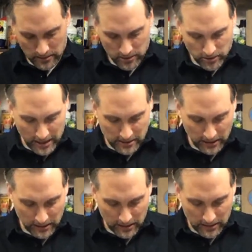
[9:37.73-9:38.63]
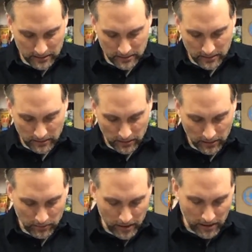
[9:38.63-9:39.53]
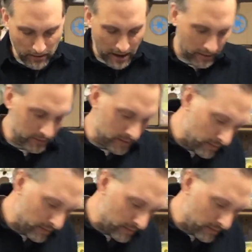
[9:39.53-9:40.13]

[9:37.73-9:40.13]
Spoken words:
tracing this all the way around.